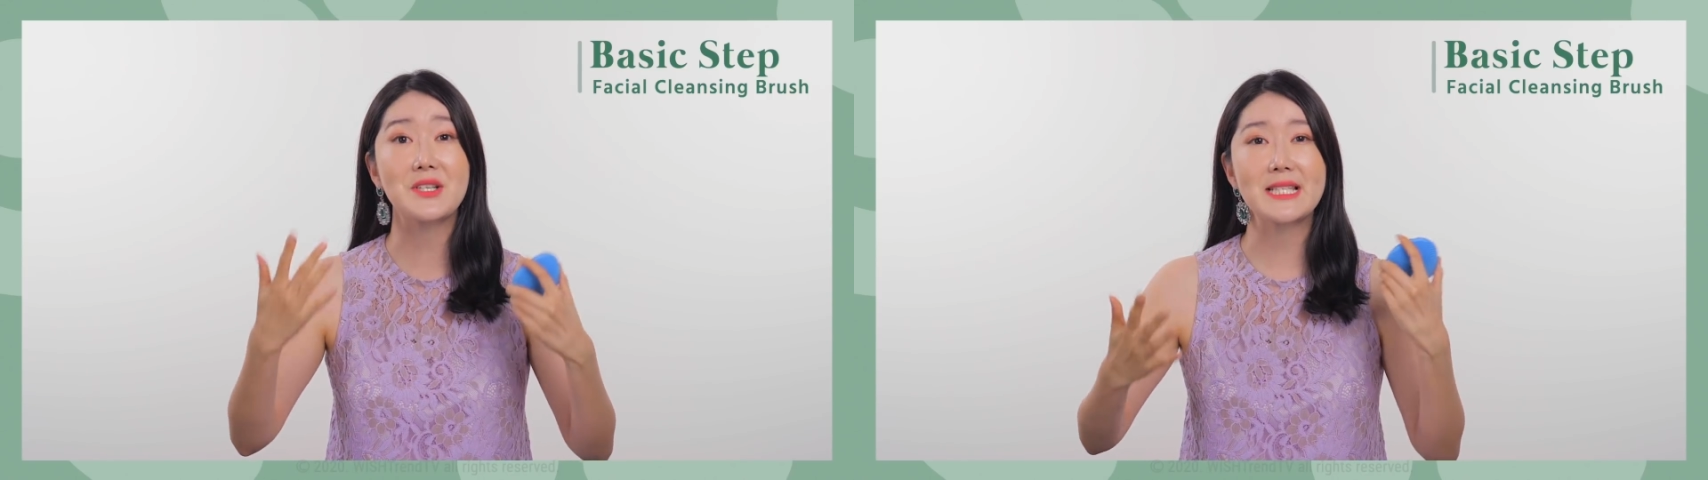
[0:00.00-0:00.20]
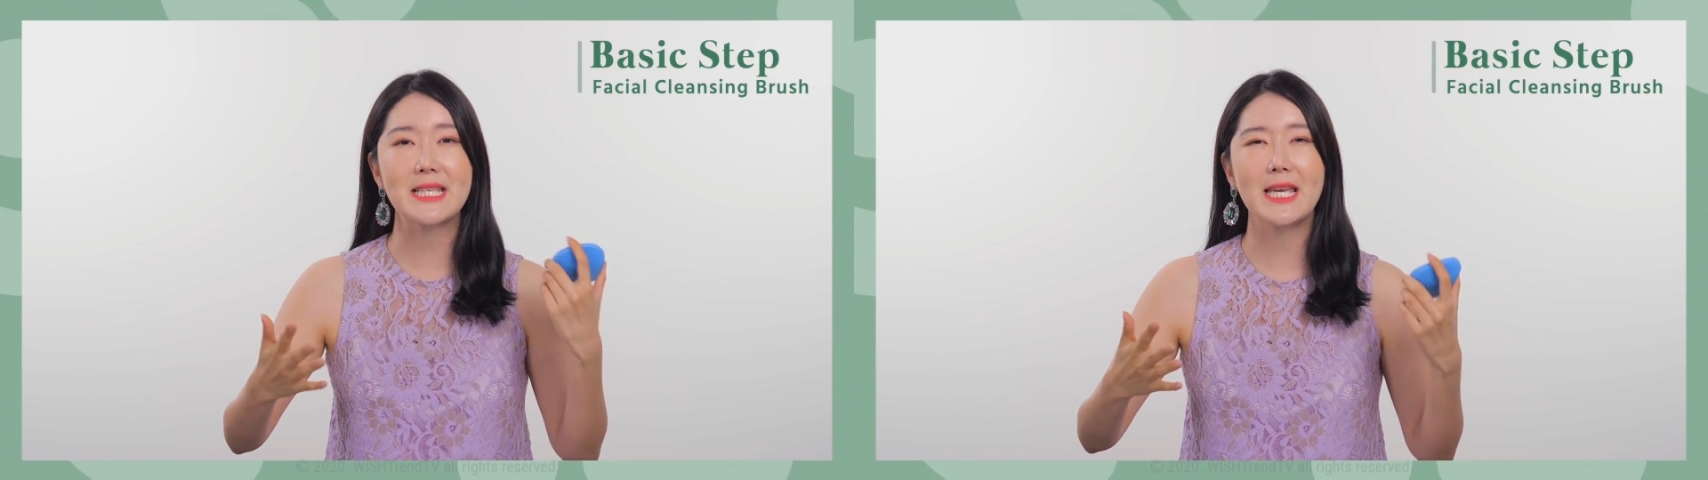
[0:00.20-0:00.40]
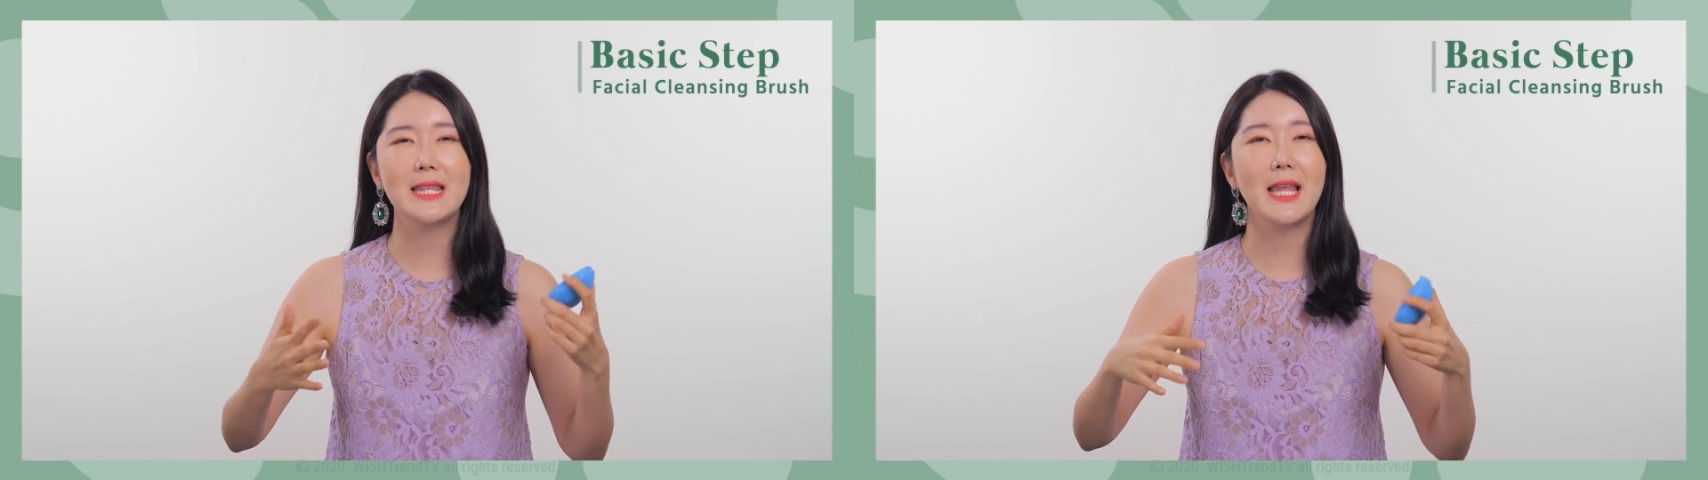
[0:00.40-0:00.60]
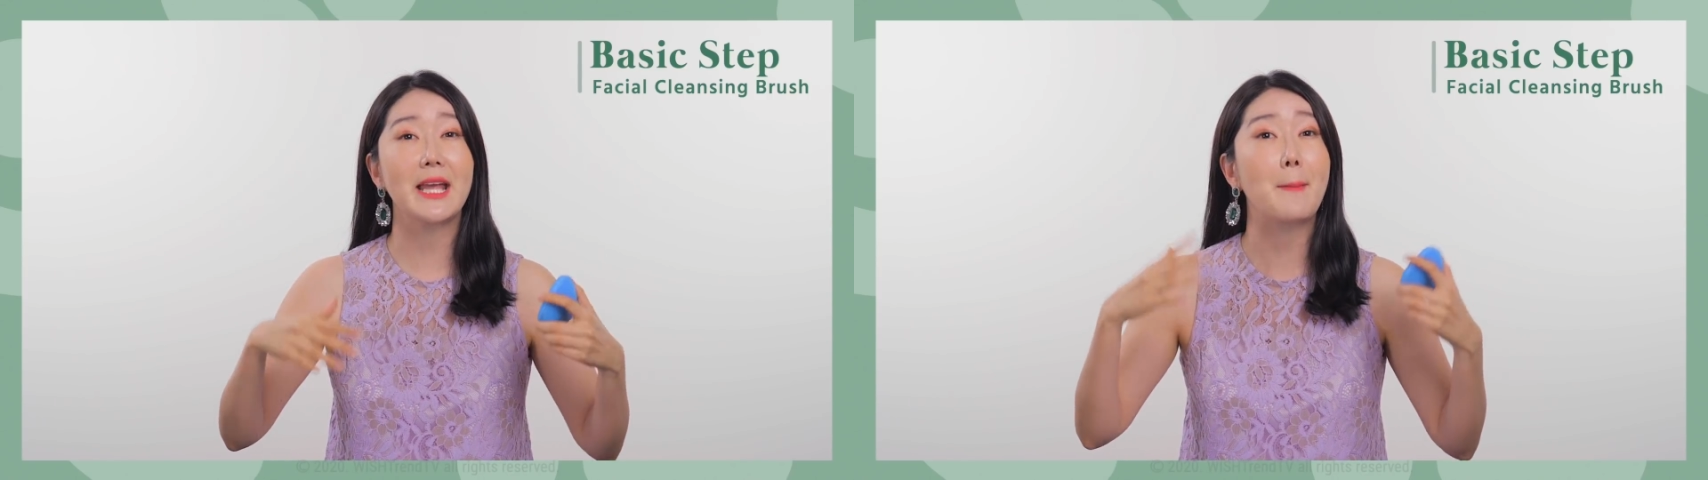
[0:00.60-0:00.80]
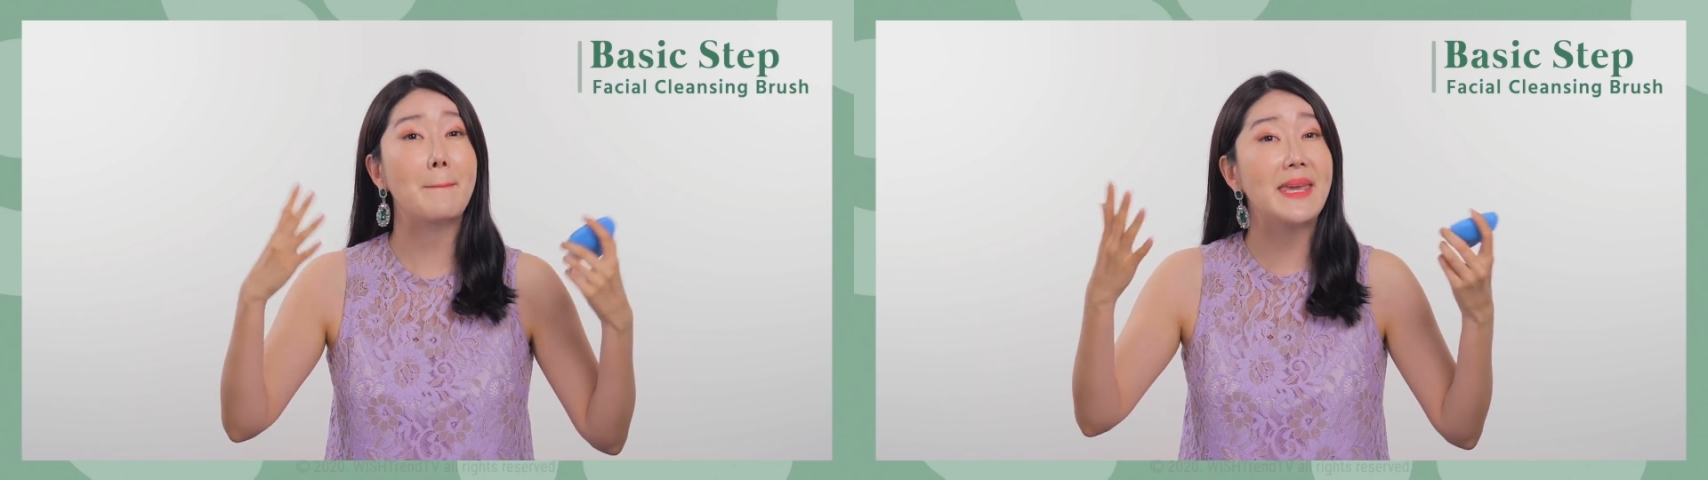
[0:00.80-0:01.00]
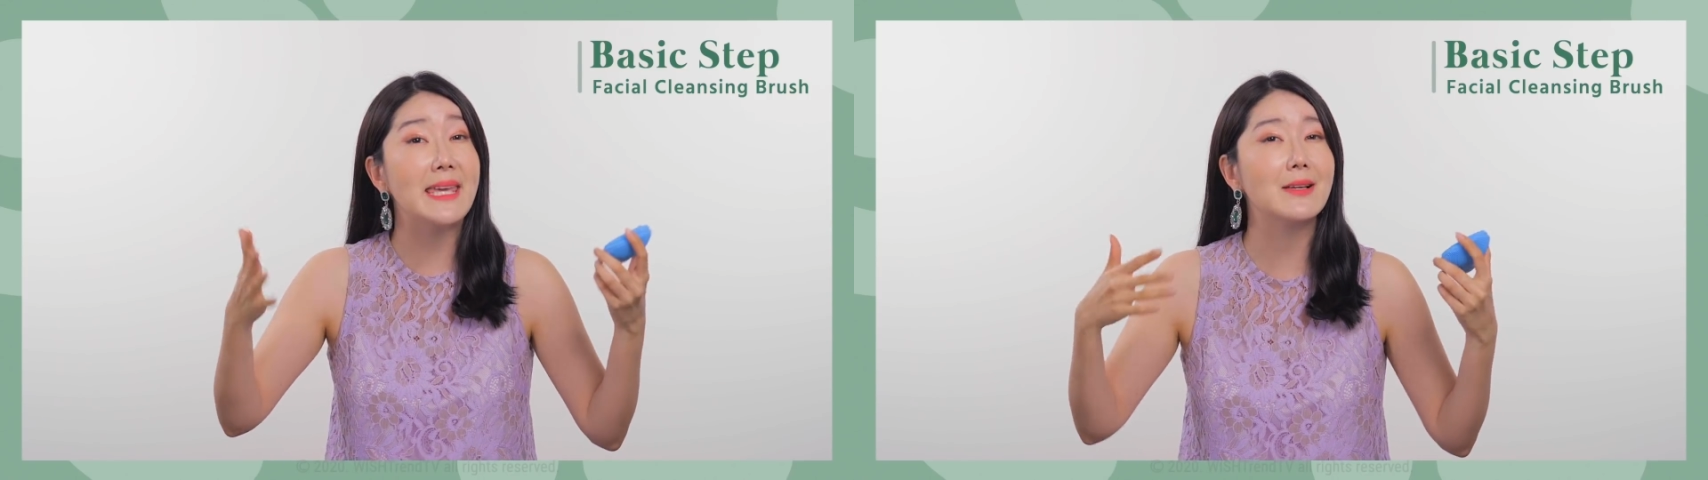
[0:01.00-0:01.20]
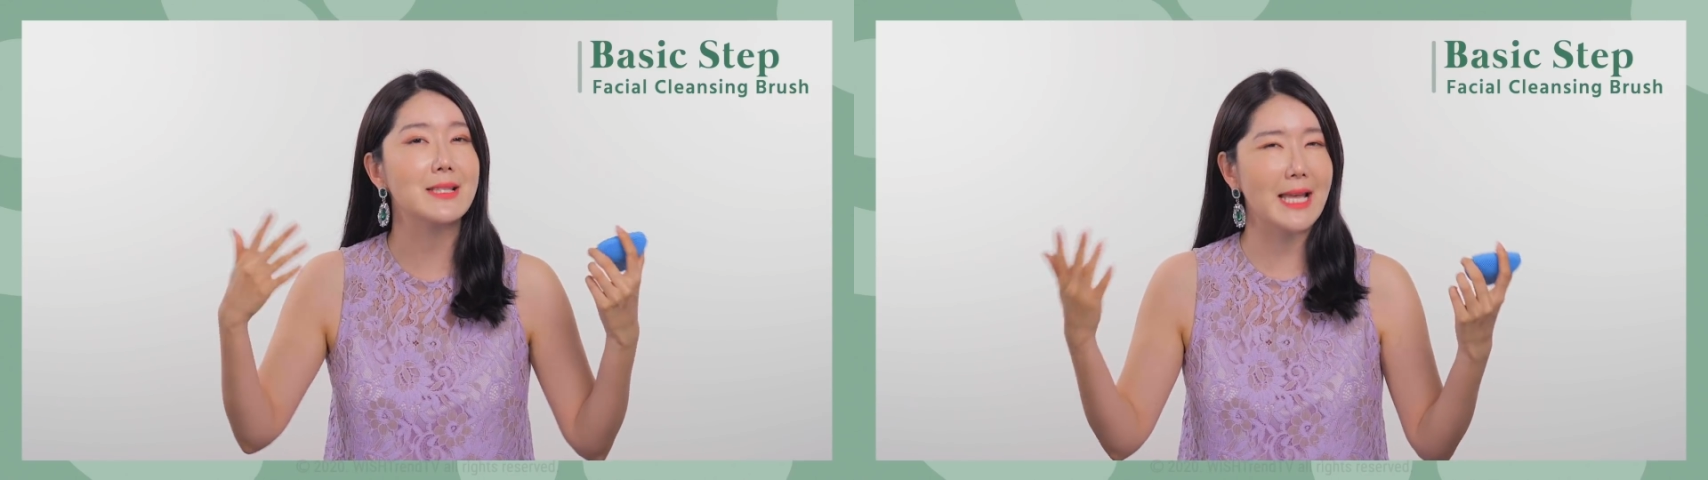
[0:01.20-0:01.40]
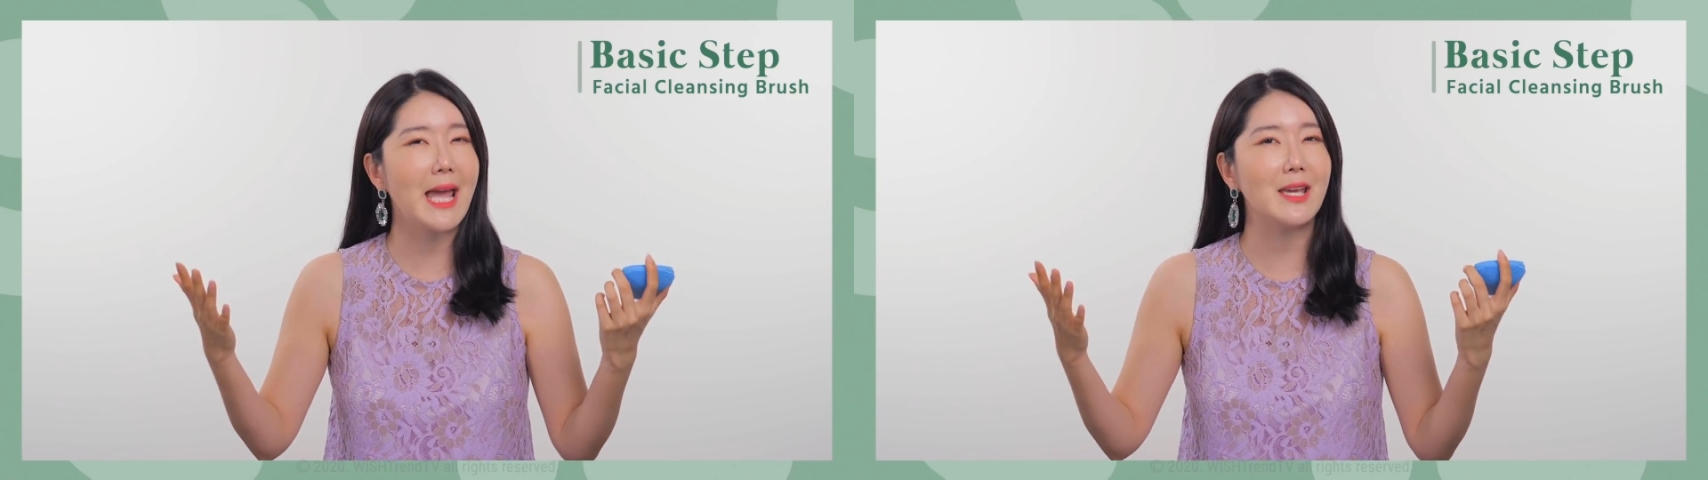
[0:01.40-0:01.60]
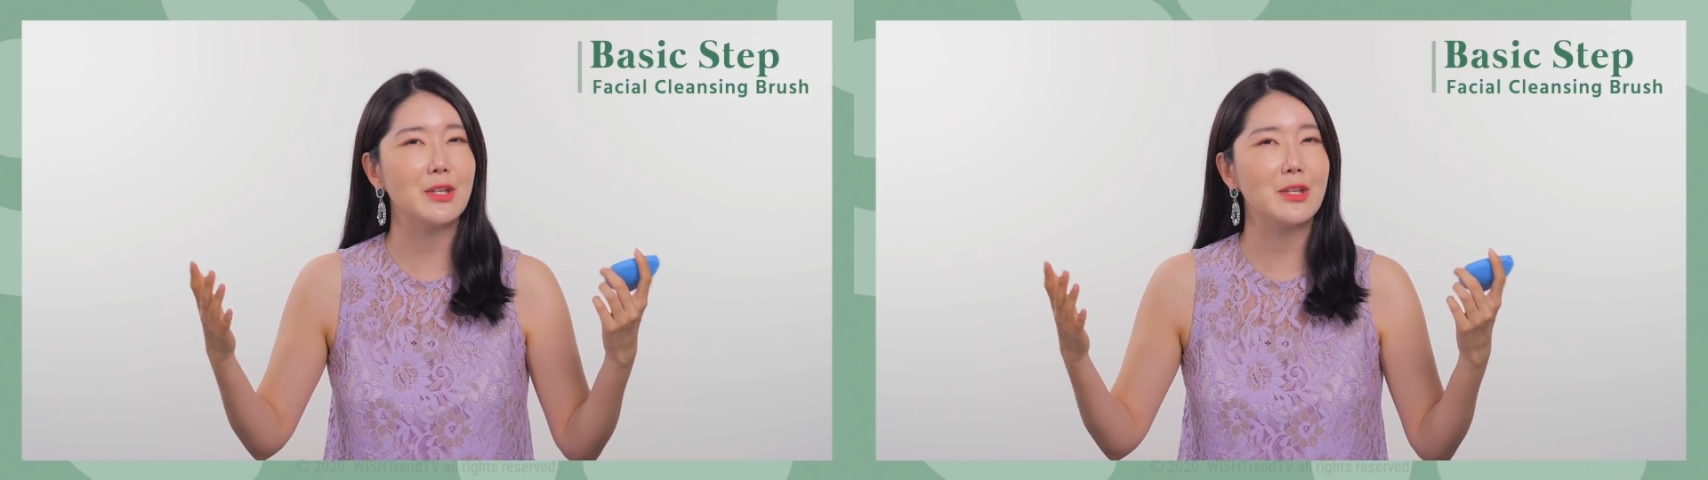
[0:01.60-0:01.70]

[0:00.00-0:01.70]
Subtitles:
skin like peeled egg,